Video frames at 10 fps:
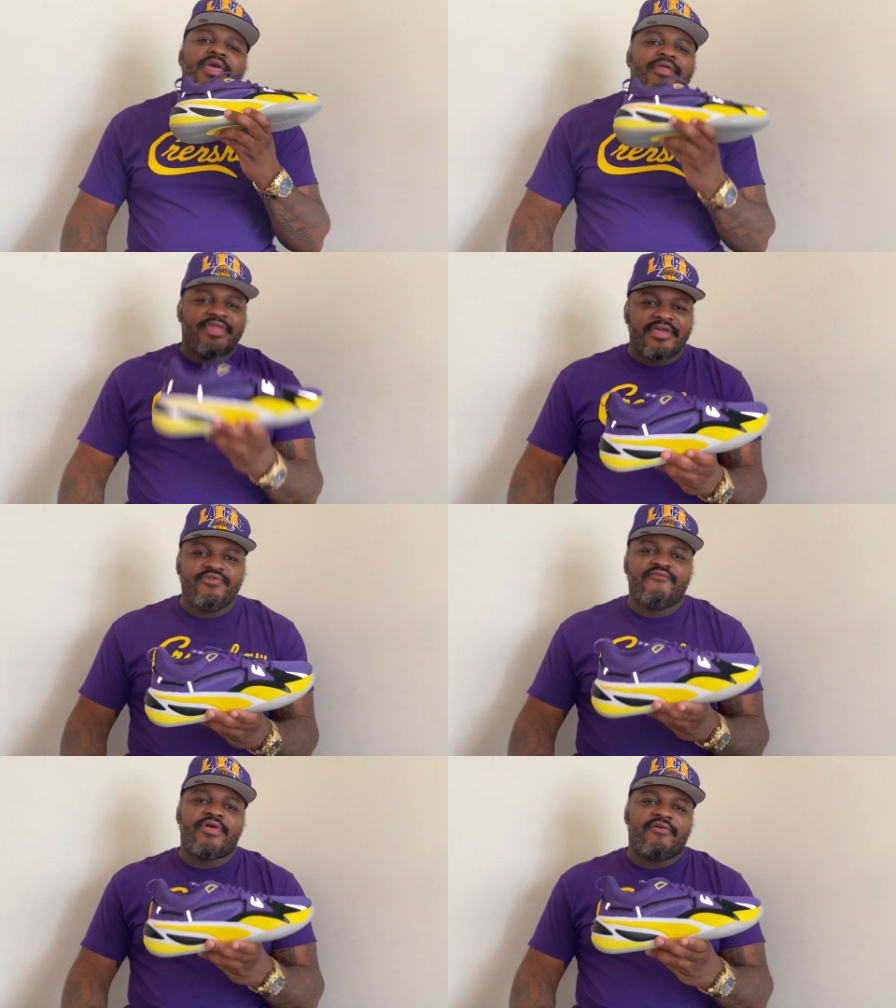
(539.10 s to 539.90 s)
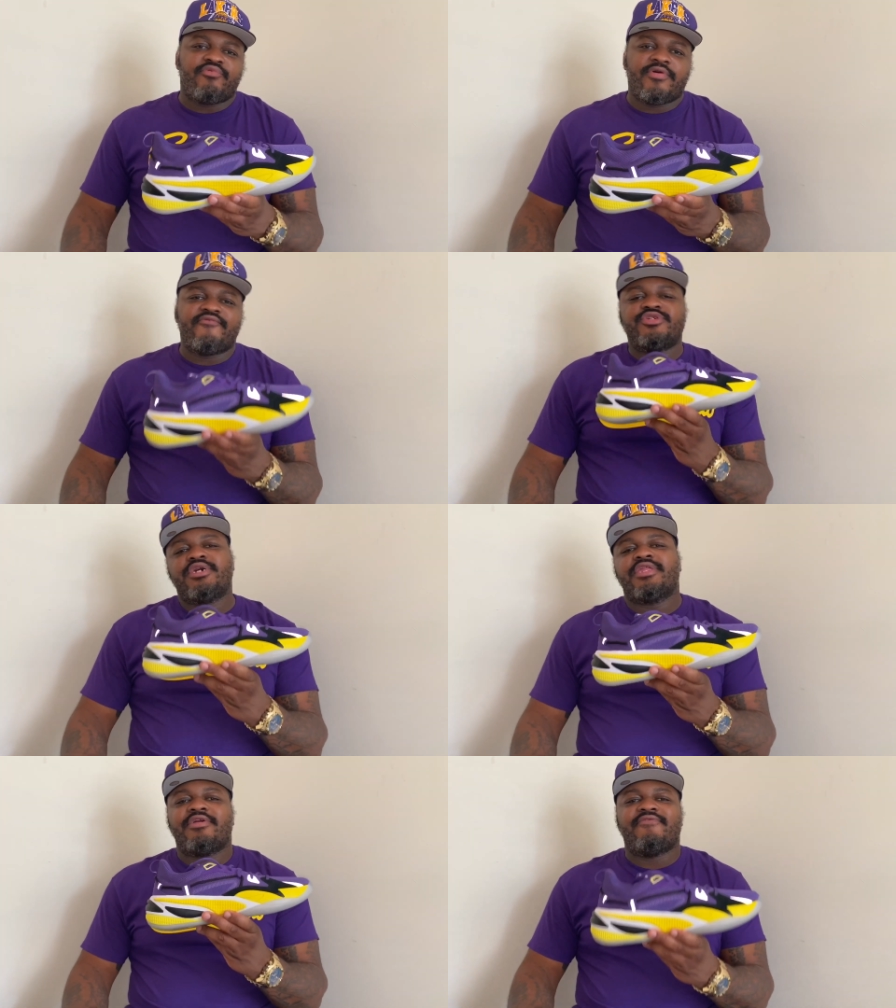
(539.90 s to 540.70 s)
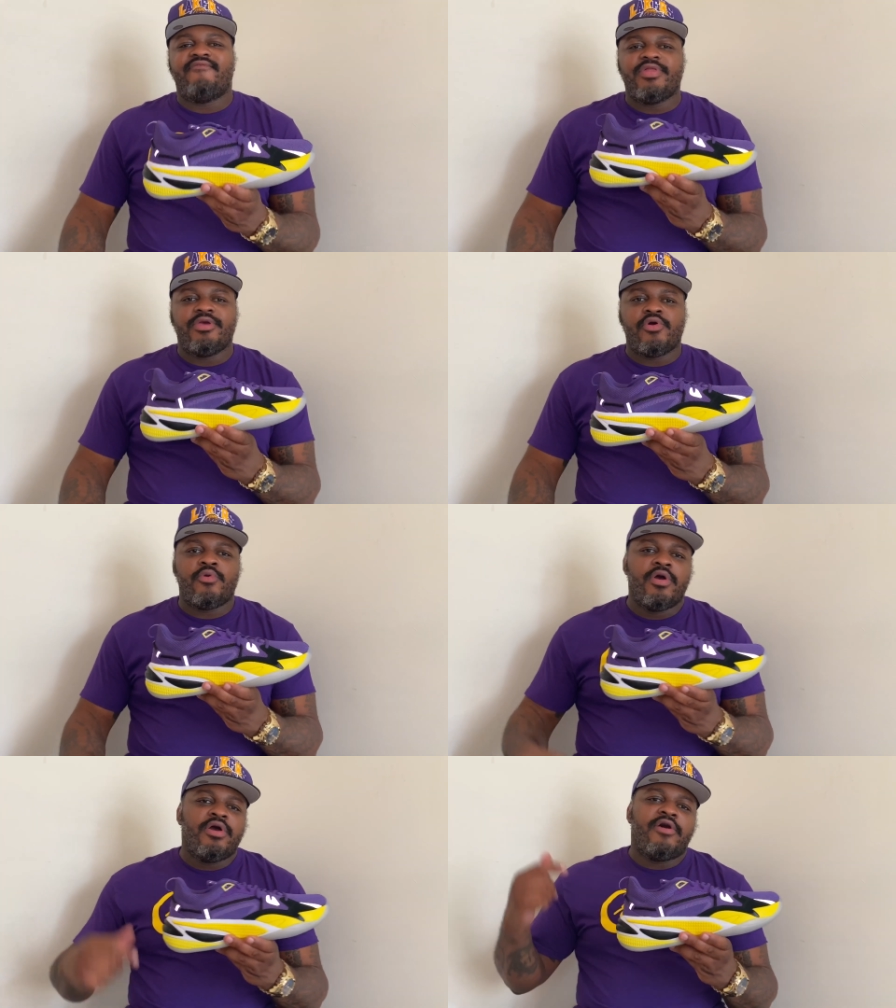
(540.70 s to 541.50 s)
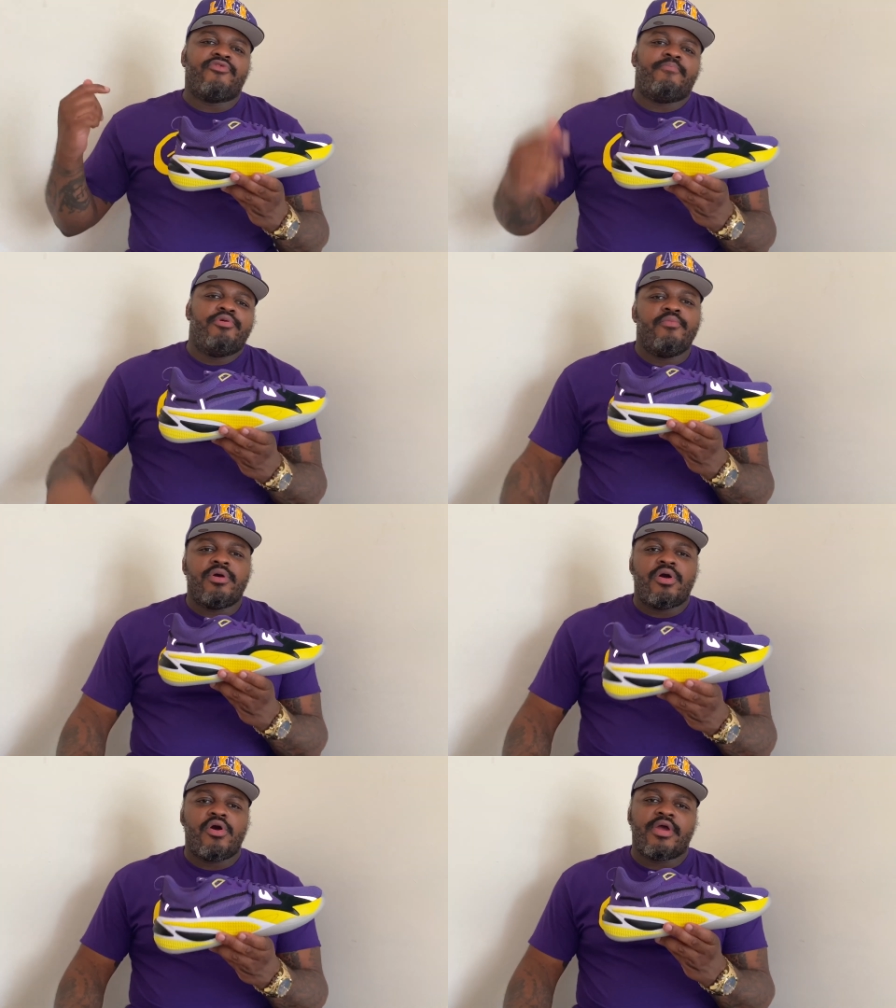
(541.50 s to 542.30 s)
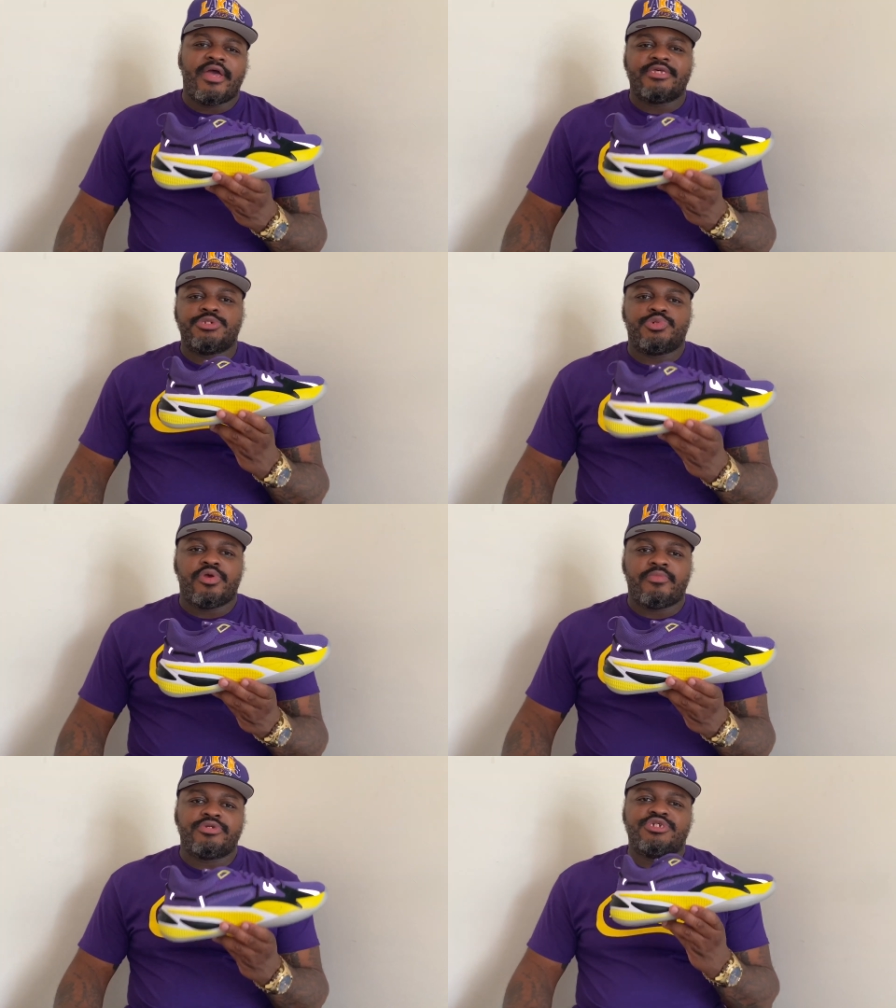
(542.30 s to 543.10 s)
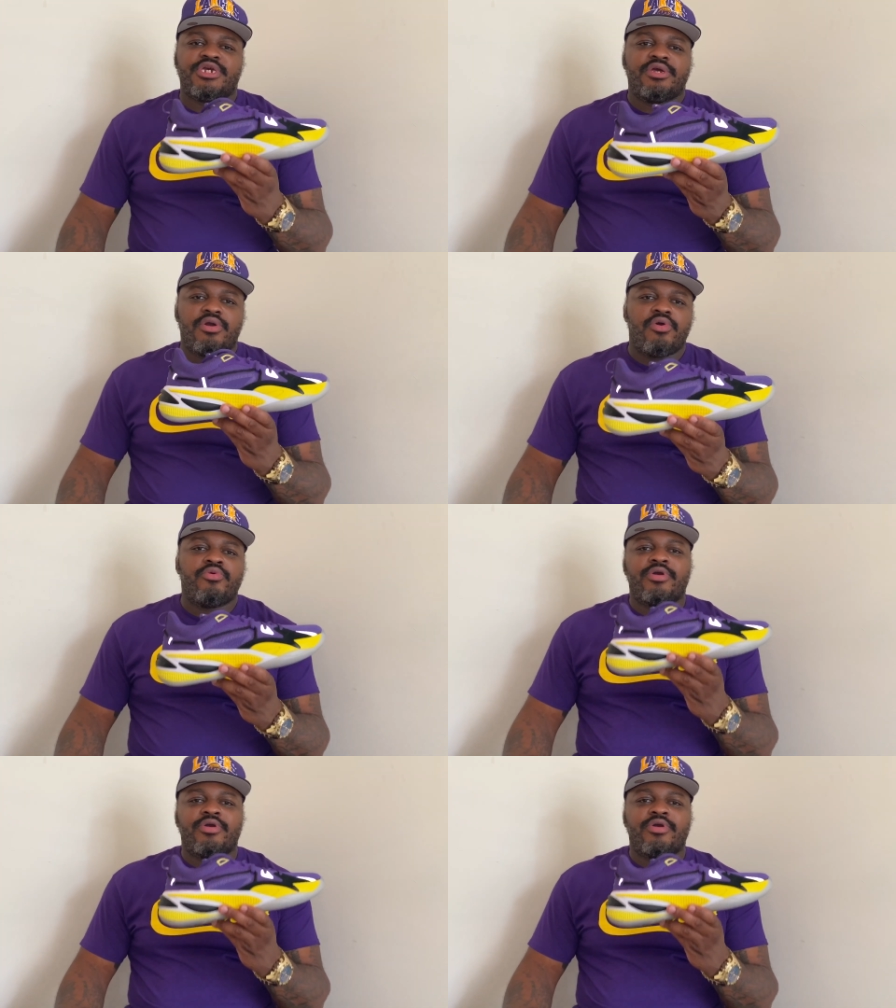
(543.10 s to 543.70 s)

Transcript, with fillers: Thank you everyone for checking out the video of the Puma R S Dreamer J. Cole